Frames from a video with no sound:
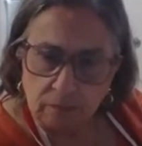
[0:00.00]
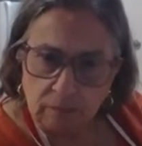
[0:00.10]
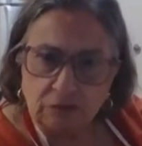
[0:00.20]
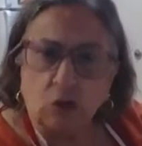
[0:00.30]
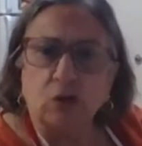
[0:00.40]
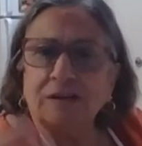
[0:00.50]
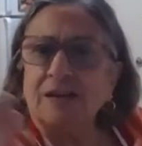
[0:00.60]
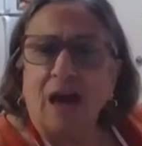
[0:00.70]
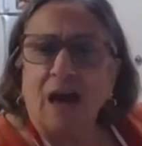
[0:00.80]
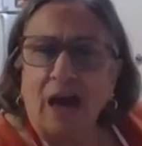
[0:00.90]
So you
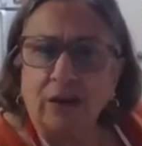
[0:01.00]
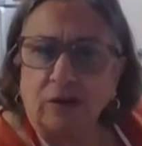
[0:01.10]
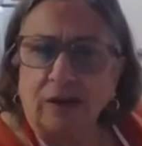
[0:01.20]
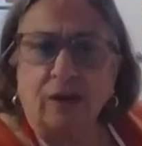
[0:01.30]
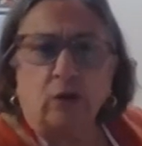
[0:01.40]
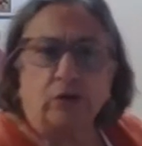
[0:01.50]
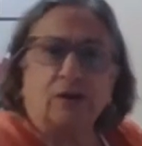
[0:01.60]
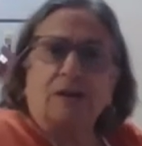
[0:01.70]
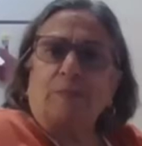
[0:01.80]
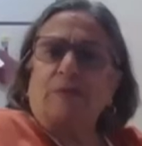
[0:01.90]
need the higher heat, or you're
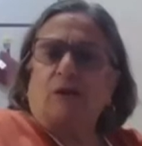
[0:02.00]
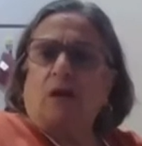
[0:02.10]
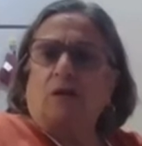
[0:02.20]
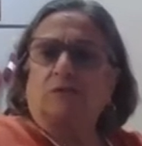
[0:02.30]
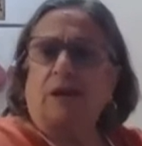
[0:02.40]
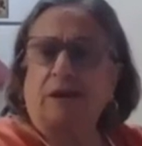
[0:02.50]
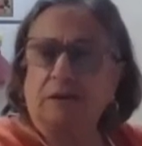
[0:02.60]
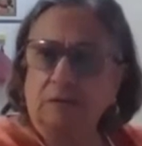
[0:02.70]
going to be there all day.